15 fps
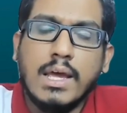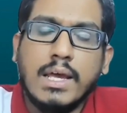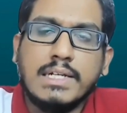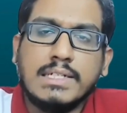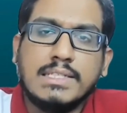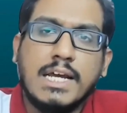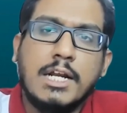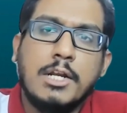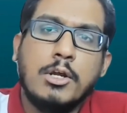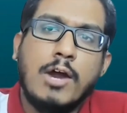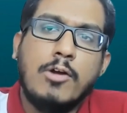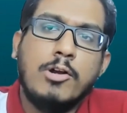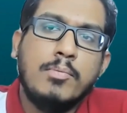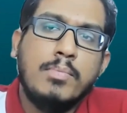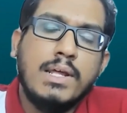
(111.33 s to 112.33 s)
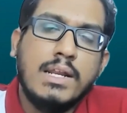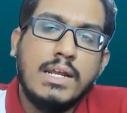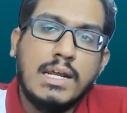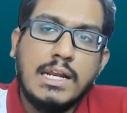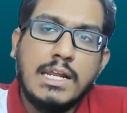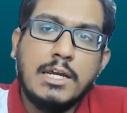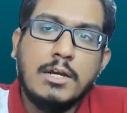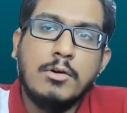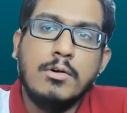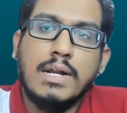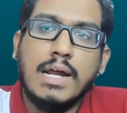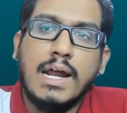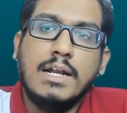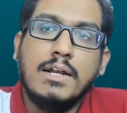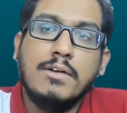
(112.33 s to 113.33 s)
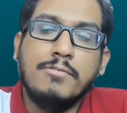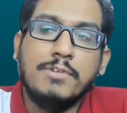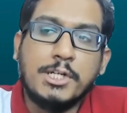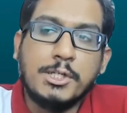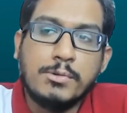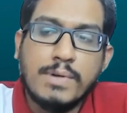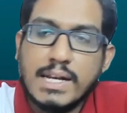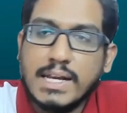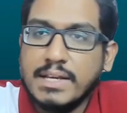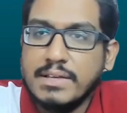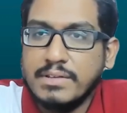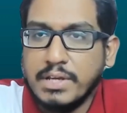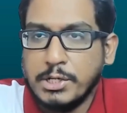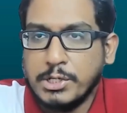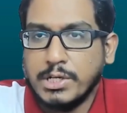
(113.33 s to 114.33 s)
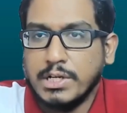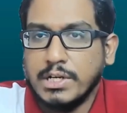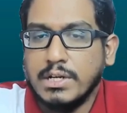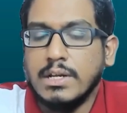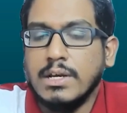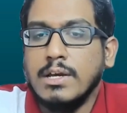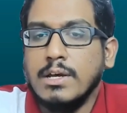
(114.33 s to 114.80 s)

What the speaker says: is that you have to be really good at visualization.